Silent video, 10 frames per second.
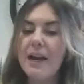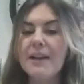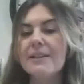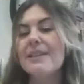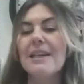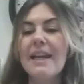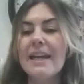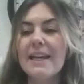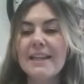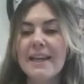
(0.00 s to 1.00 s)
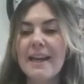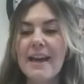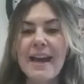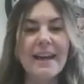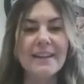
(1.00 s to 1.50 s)
to lay their
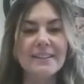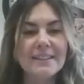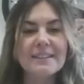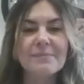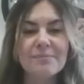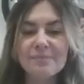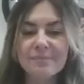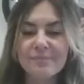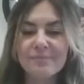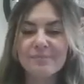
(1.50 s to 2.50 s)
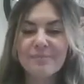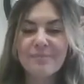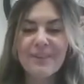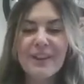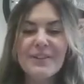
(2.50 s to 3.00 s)
eggs.
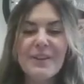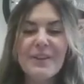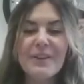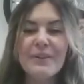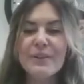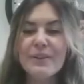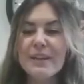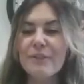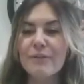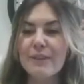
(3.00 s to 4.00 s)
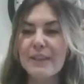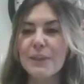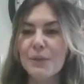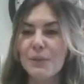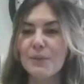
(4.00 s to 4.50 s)
So there are three really
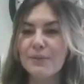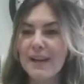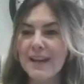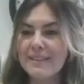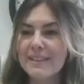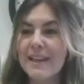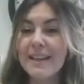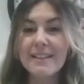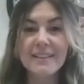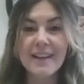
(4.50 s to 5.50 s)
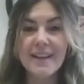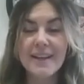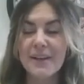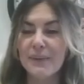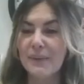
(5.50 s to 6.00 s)
cool facts.
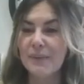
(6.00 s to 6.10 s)
Now,